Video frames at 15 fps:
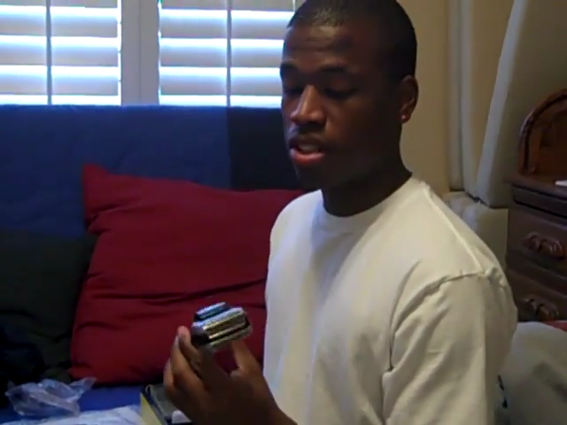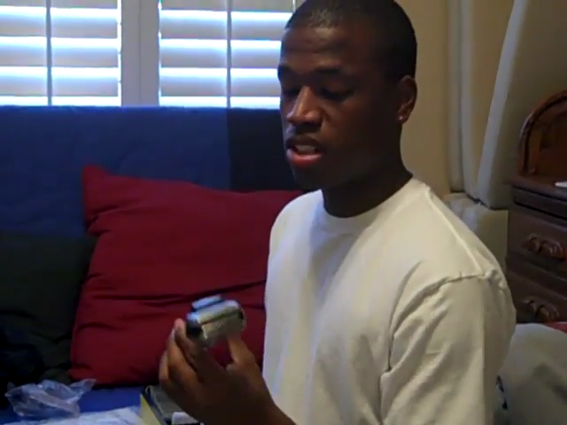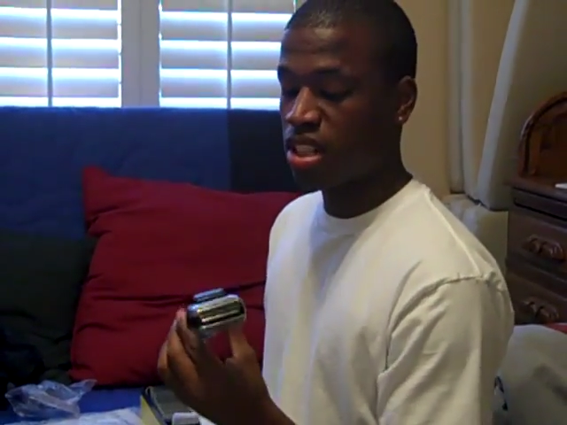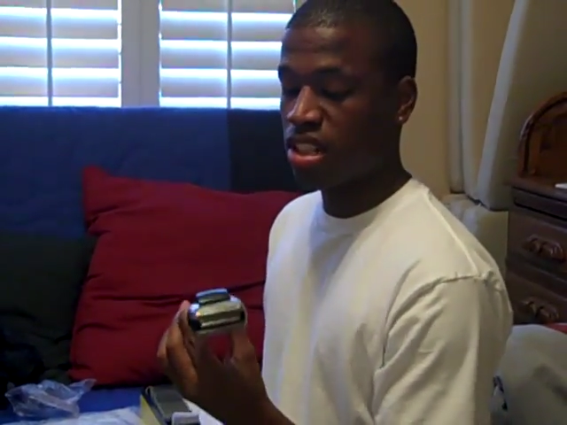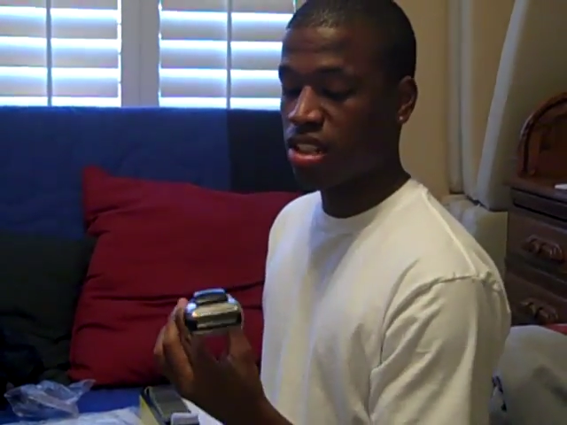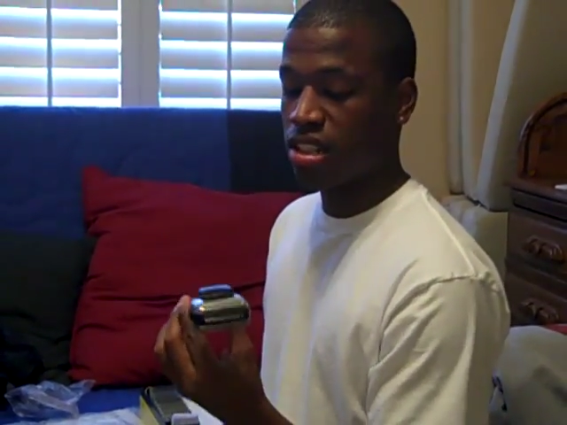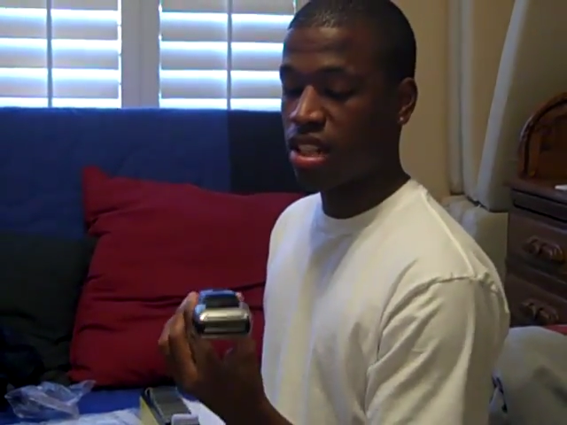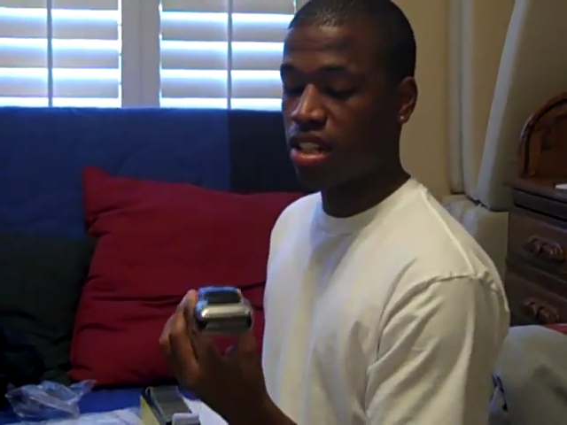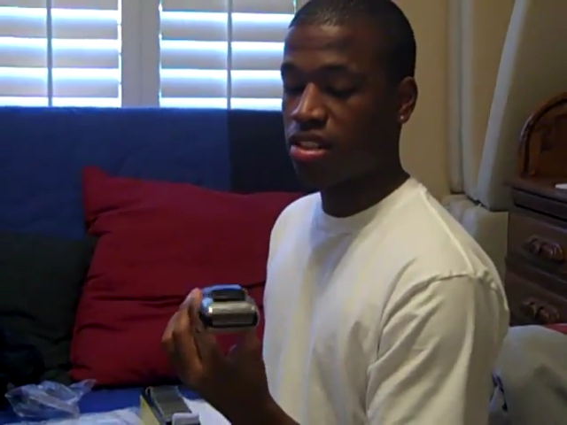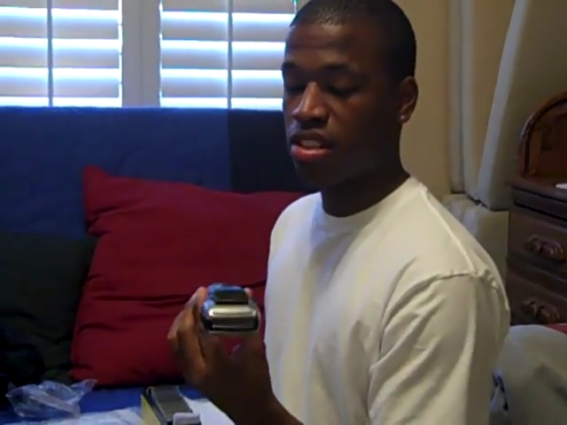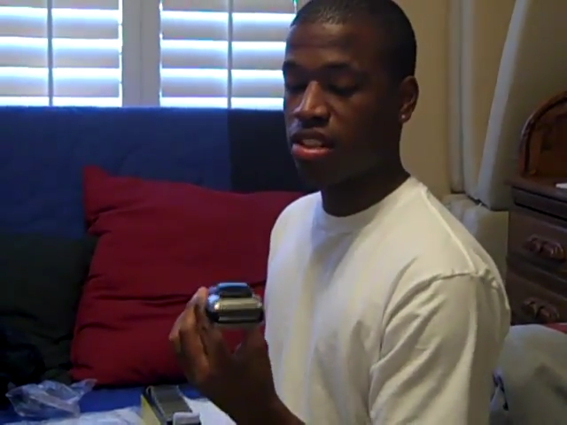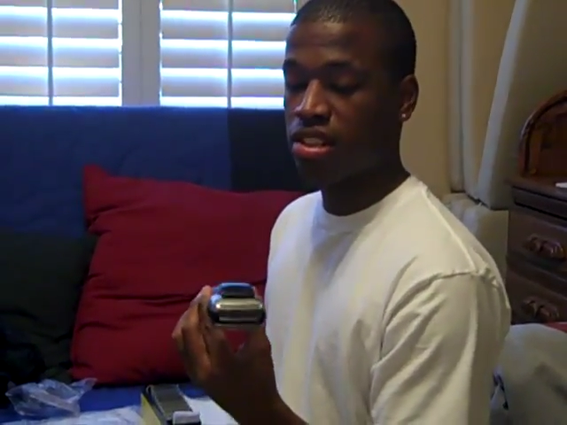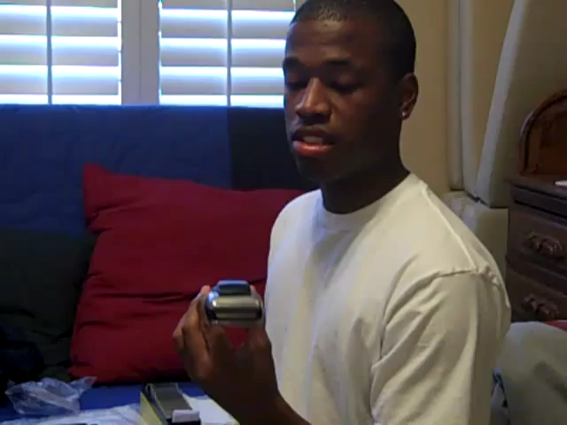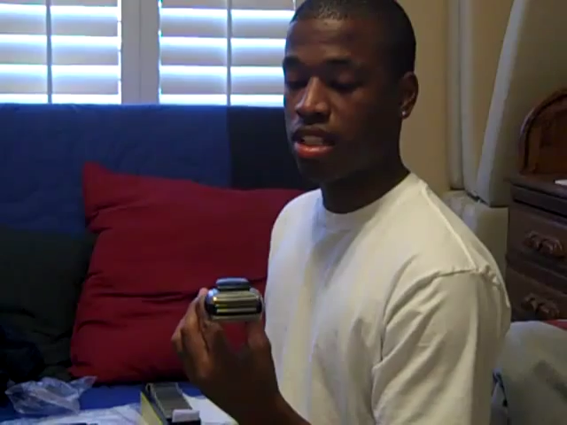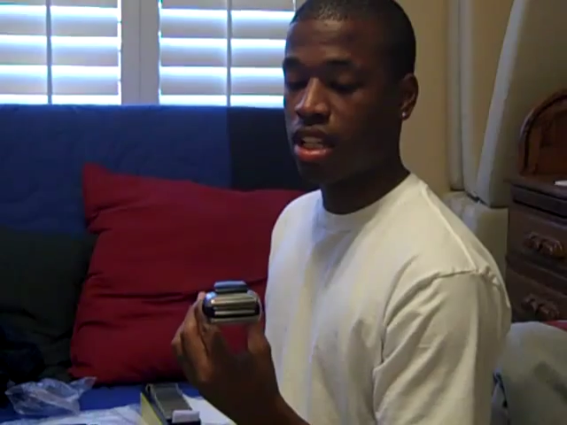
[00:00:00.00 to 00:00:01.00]
This gets it down to
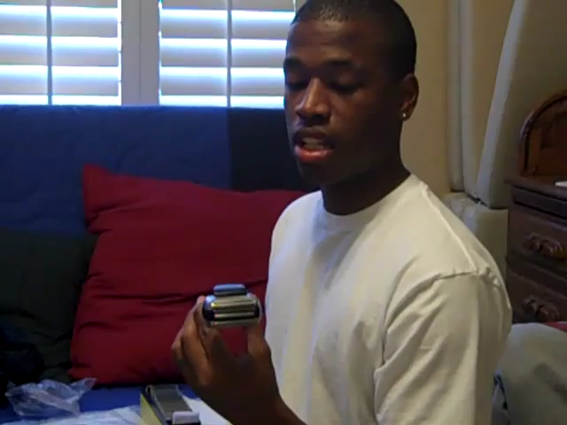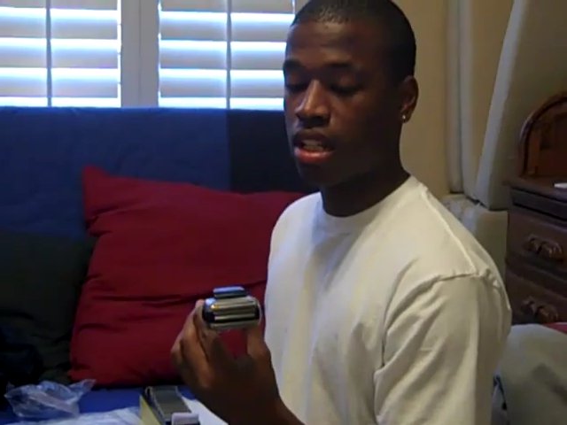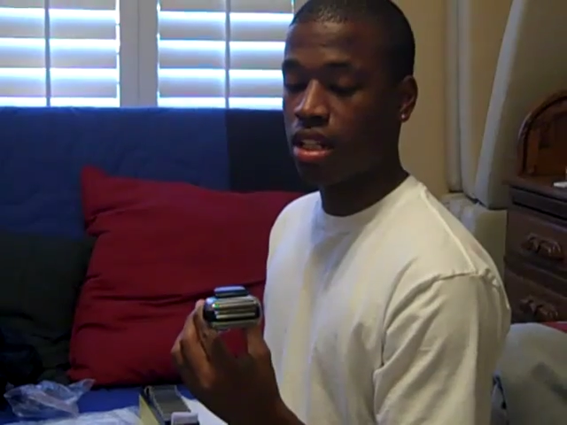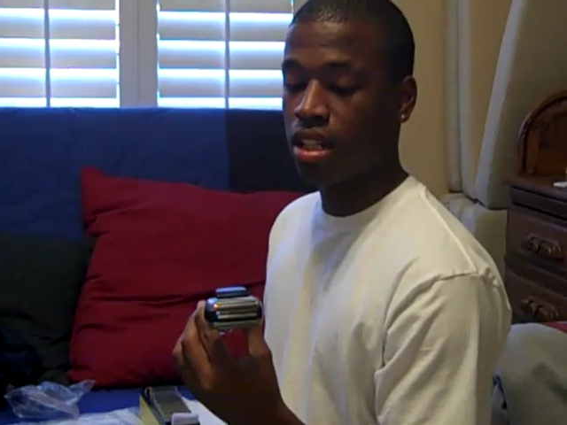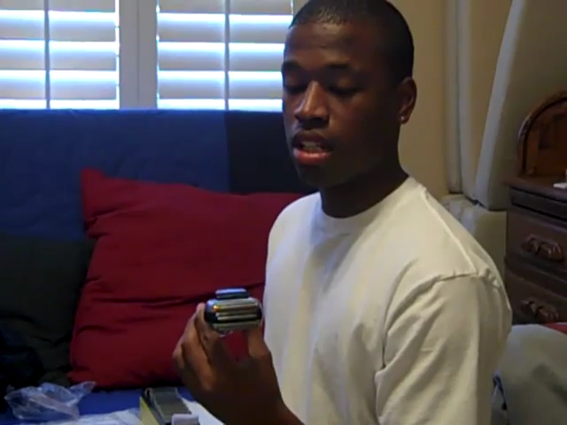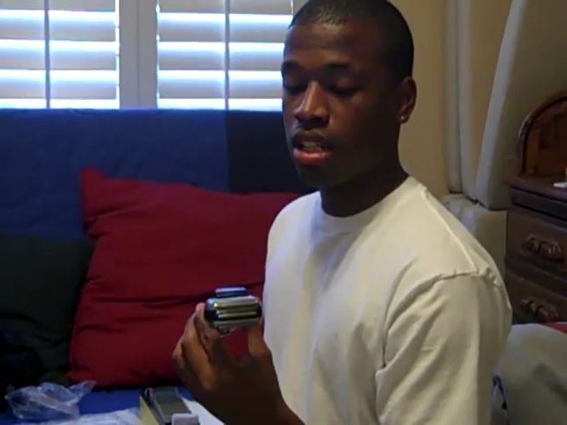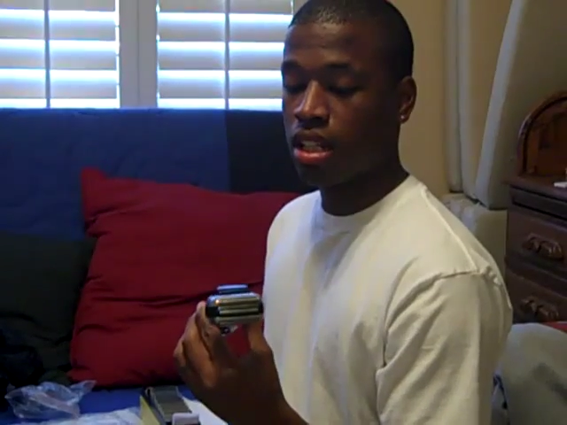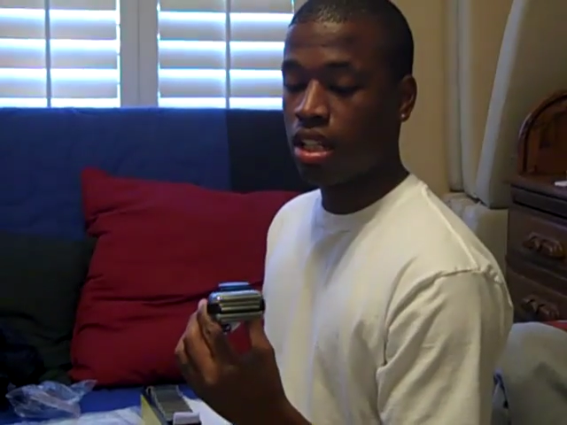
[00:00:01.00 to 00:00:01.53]
the skin.